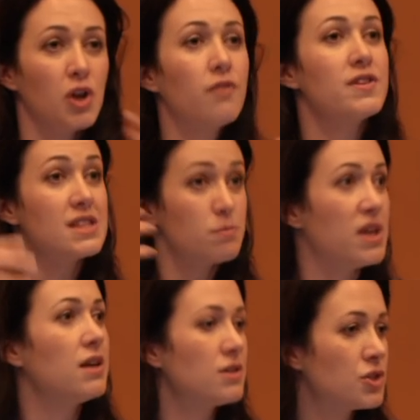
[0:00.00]
can often
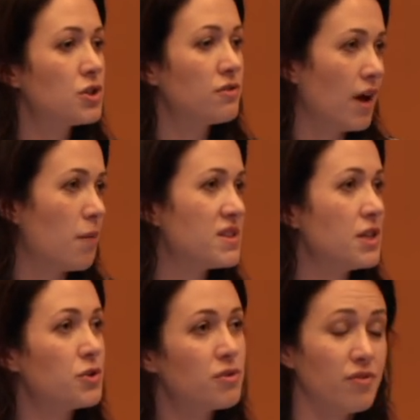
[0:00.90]
speak to the farmers
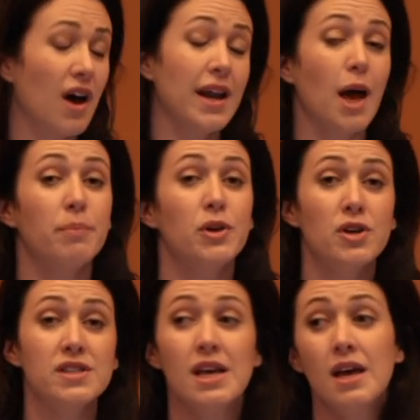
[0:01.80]
and you can find out,
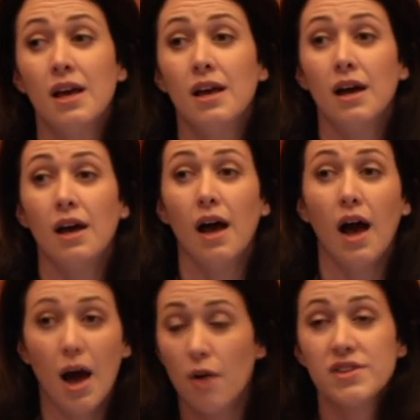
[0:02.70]
because
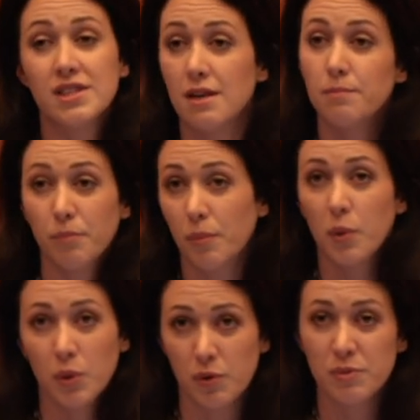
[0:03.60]
obviously
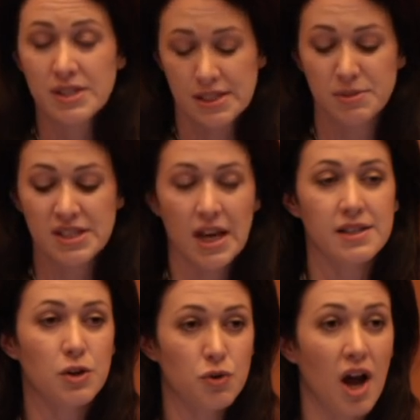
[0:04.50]
we've been
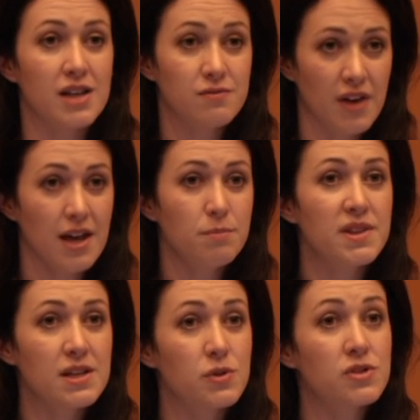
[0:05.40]
discussing grass-fed, but
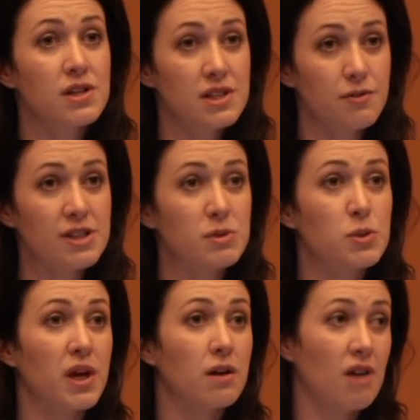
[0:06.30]
there's also a difference
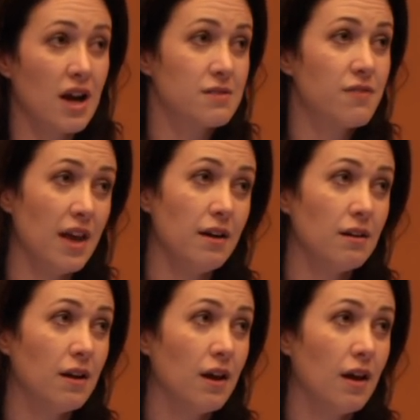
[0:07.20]
between grass-fed
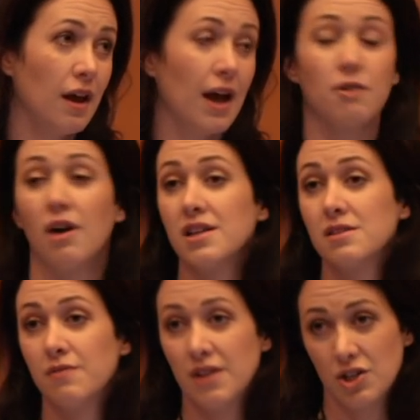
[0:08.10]
and
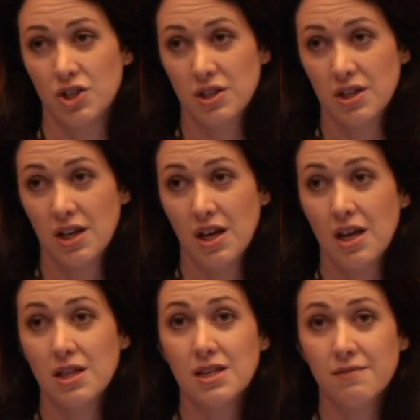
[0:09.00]
grass-finished.
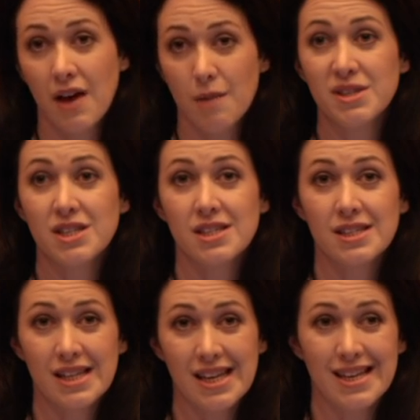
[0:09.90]
These farmers are
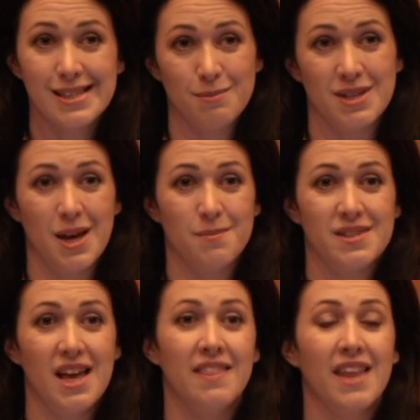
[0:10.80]
sneaky
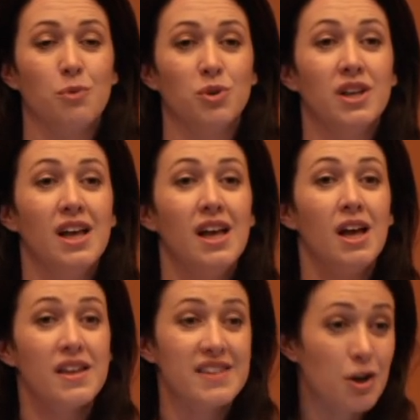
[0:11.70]
sometimes, and they will
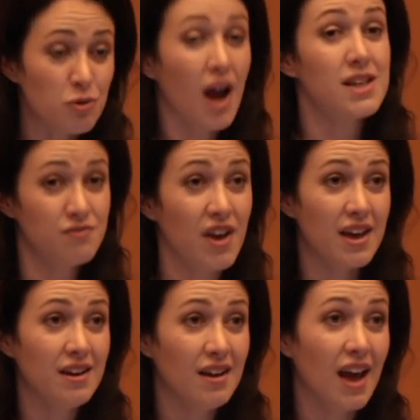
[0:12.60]
say
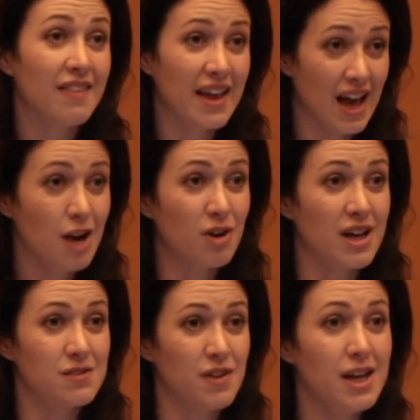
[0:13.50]
grass-fed, and they are
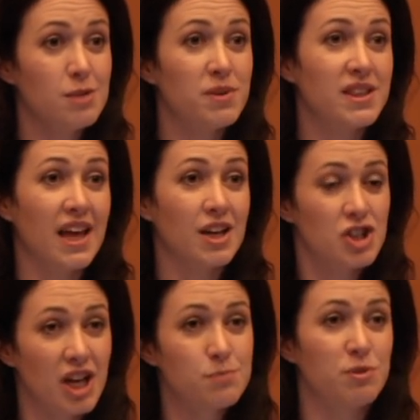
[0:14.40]
grass-fed, but then
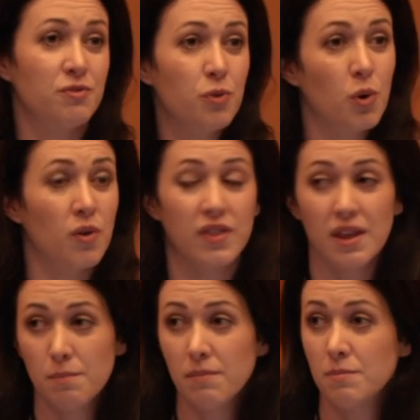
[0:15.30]
just before
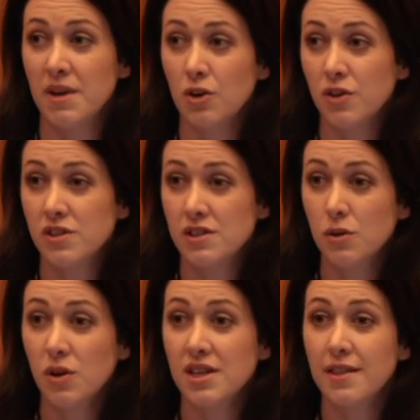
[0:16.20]
the meat goes to
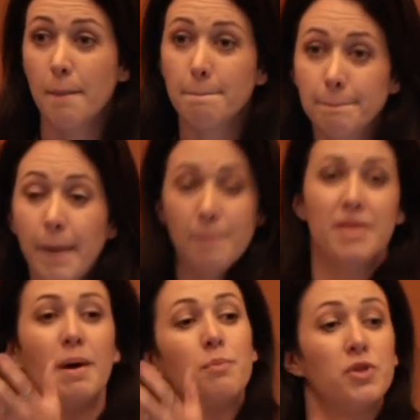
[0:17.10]
slaughter, they bump
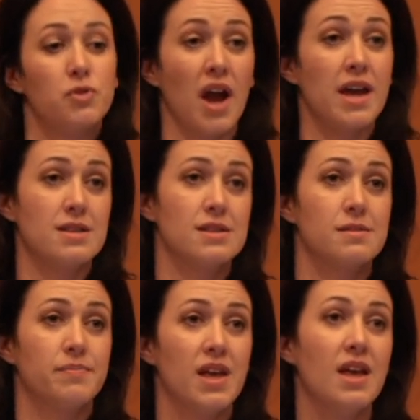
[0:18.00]
them up with
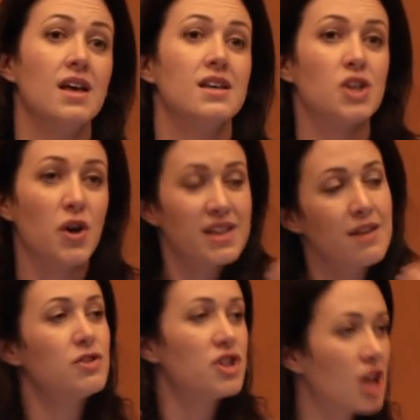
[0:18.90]
grains. So it
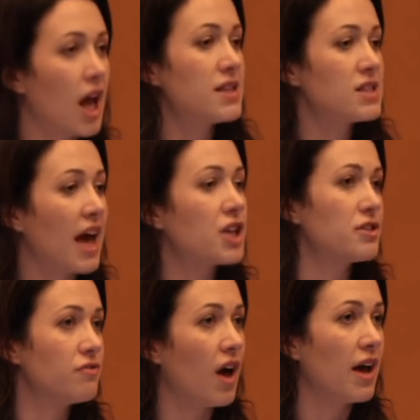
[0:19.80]
gives you a chance to
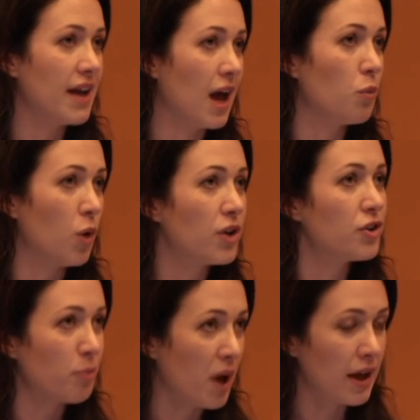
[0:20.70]
actually find out what
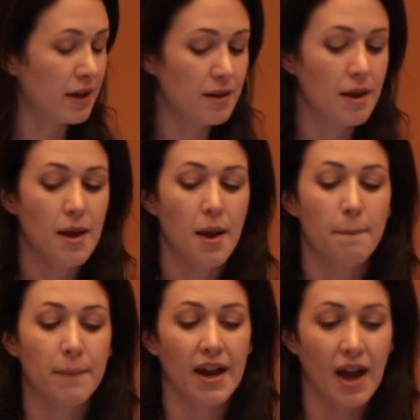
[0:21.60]
you're buying,
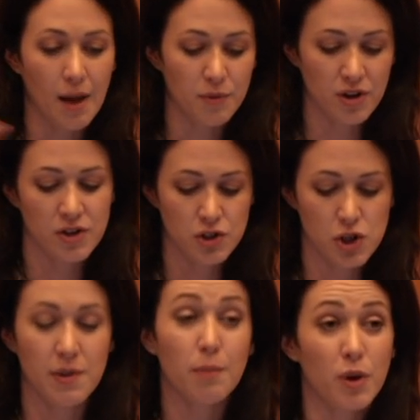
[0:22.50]
but I'm going to
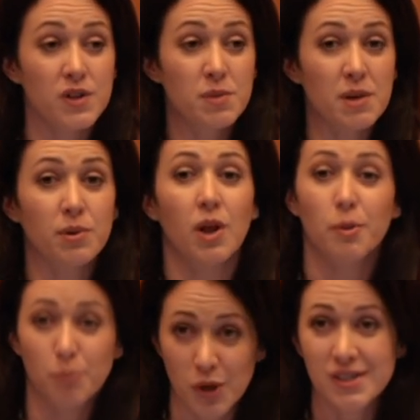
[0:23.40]
assume that most people
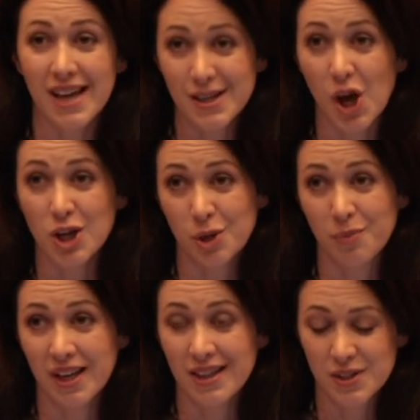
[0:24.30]
on most days are
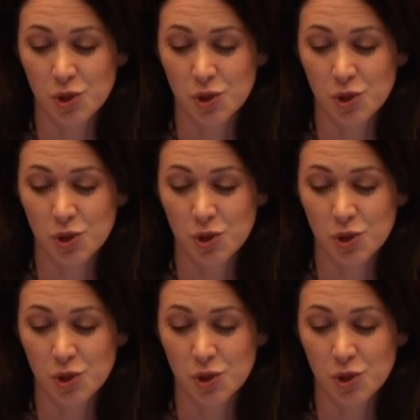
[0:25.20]
shopping at the